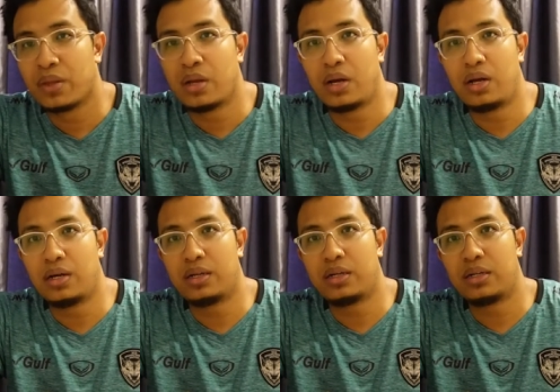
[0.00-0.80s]

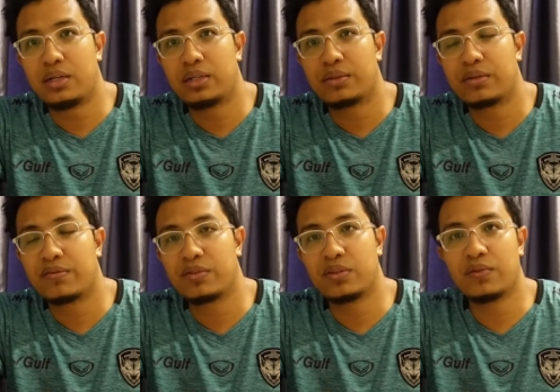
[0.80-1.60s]

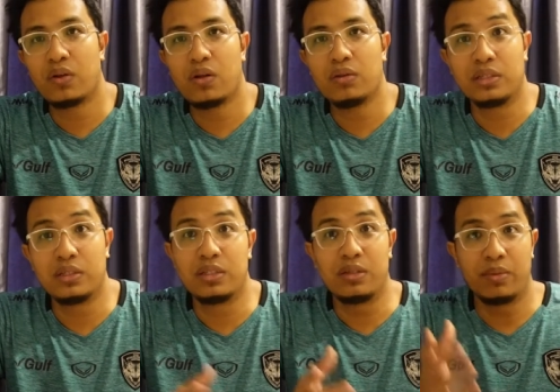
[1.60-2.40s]
First of all, this
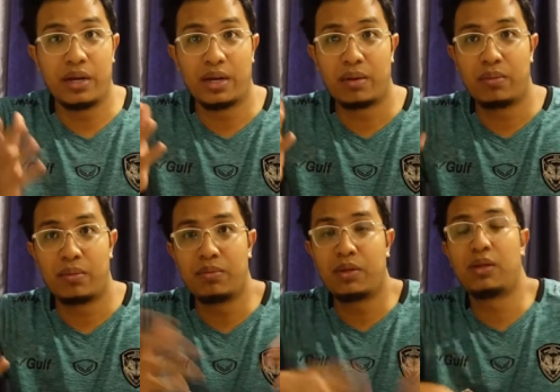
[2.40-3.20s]
is my
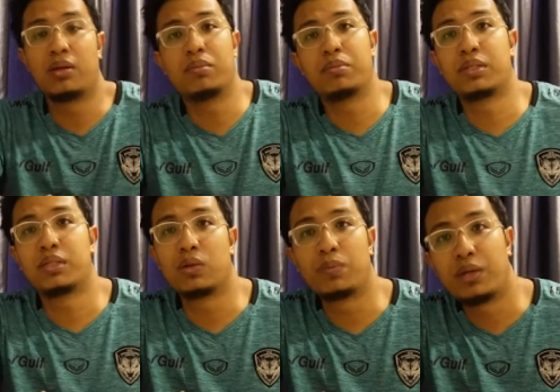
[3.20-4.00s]
mere
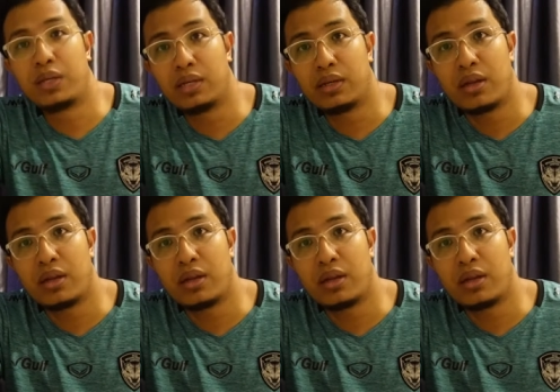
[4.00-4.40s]
personal opinion.